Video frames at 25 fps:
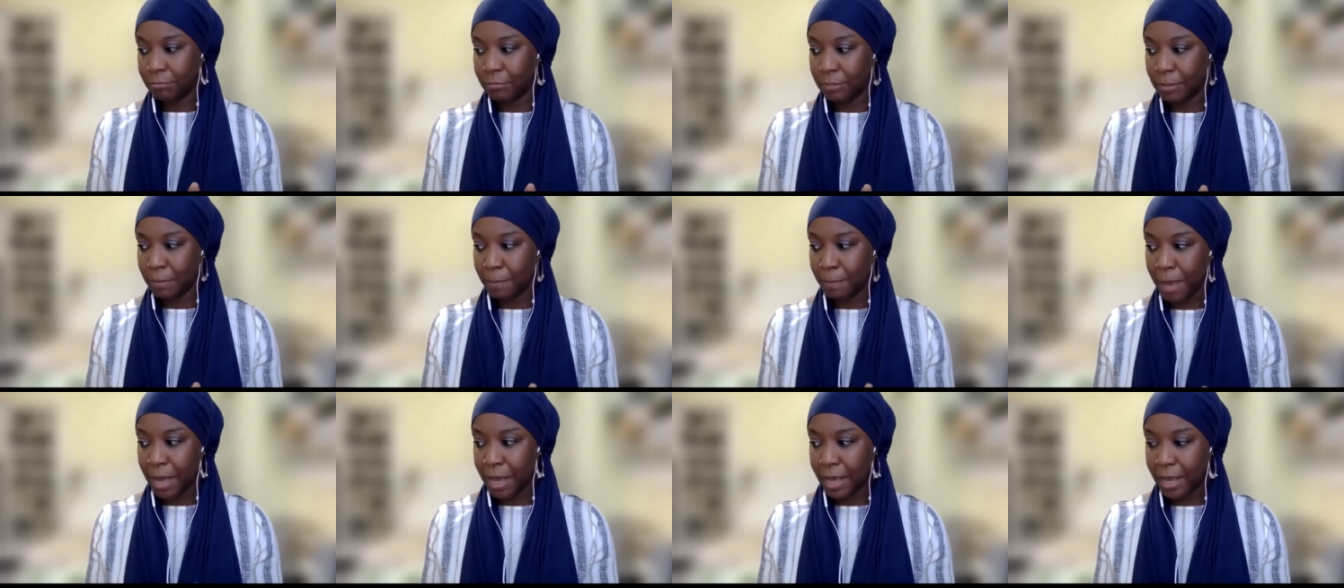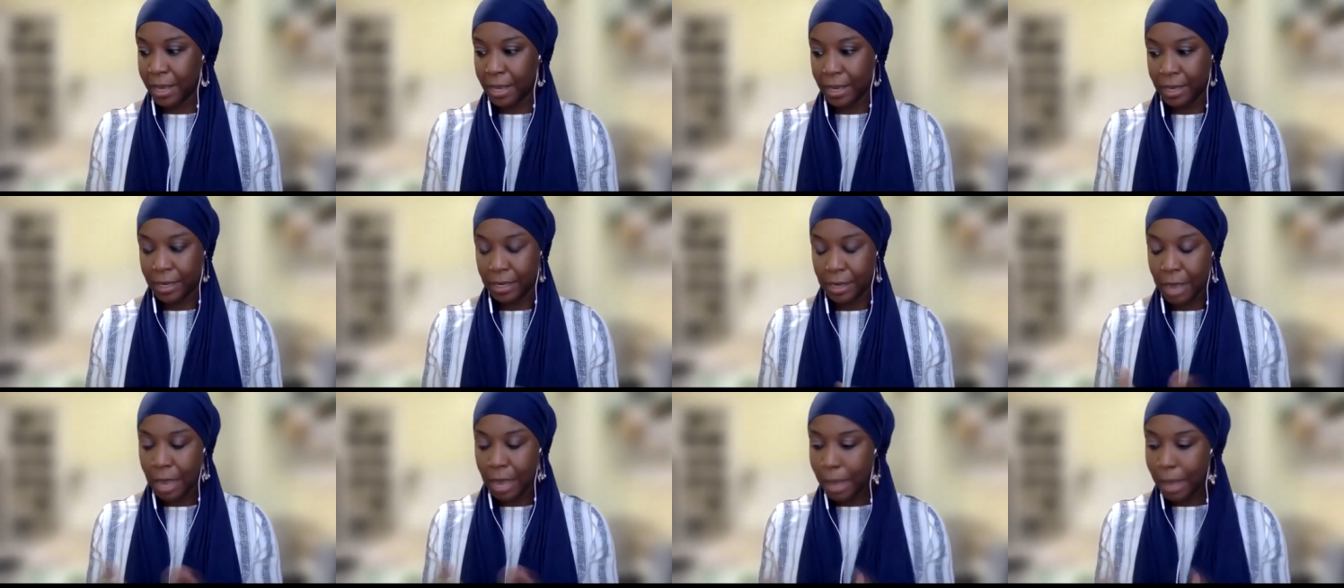my
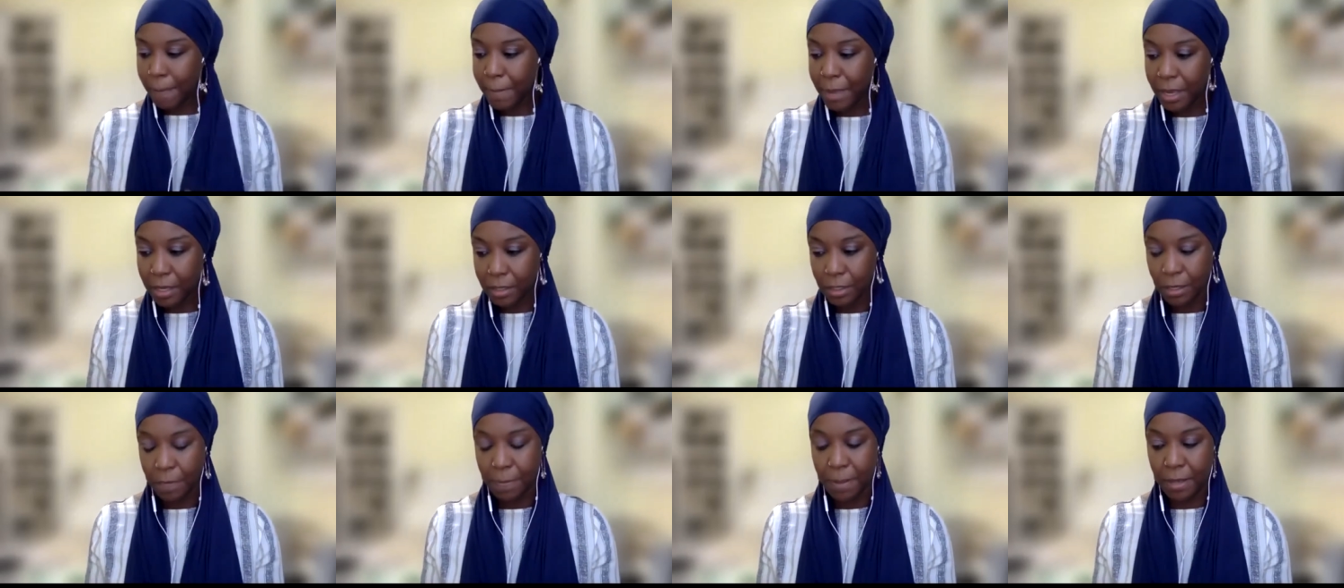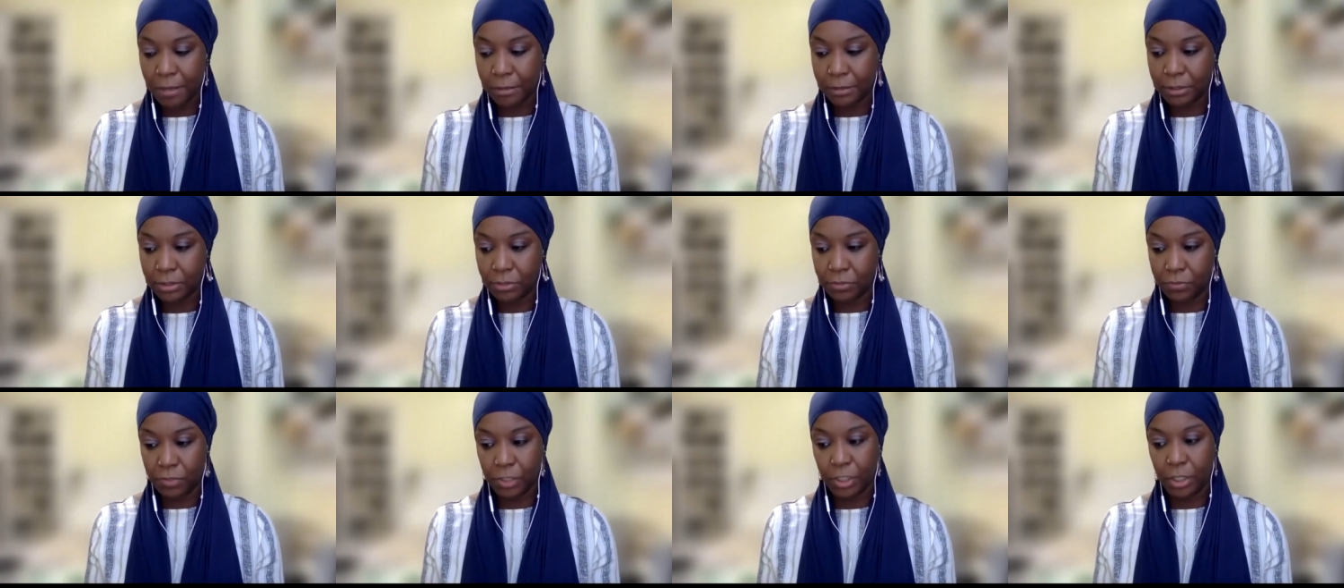comment about
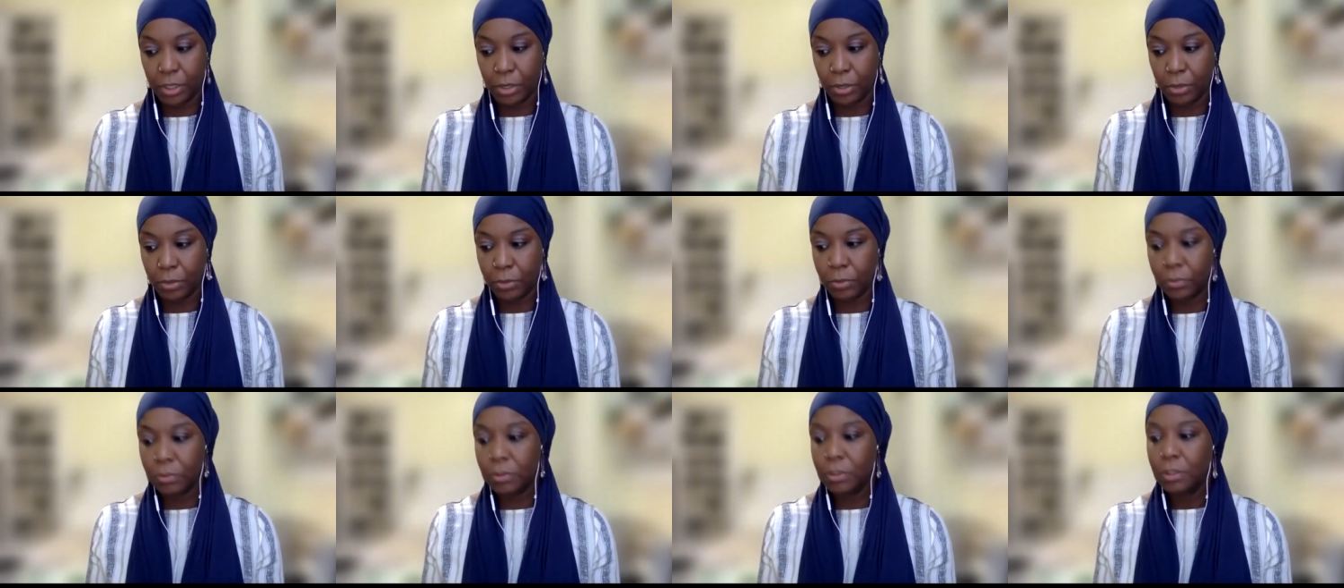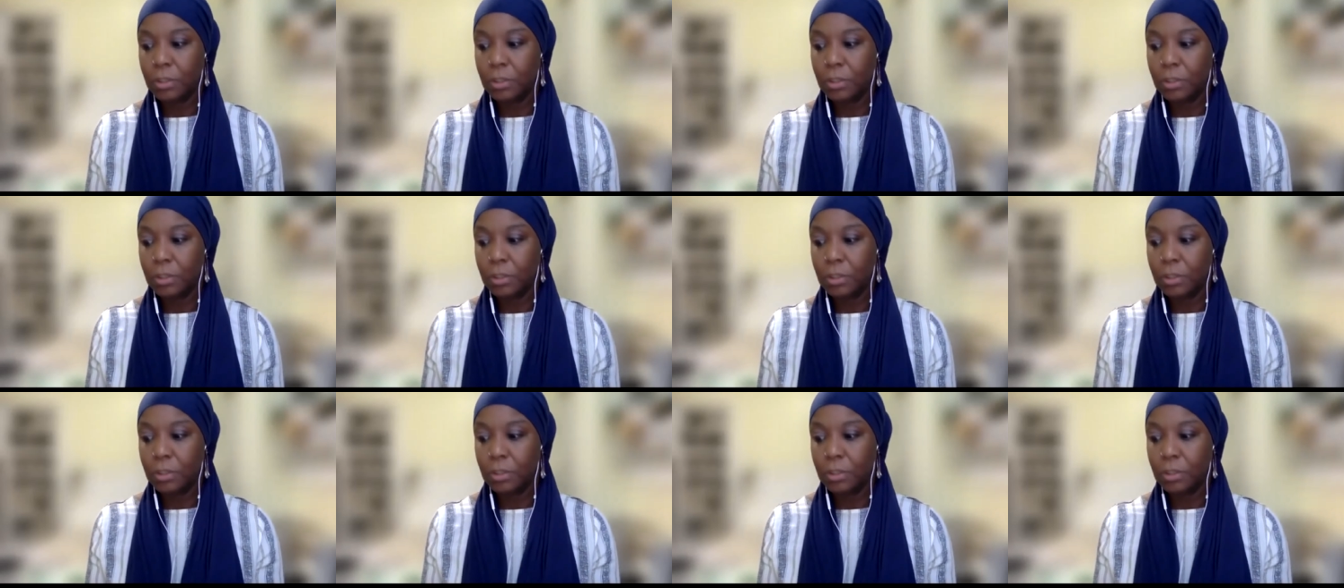this video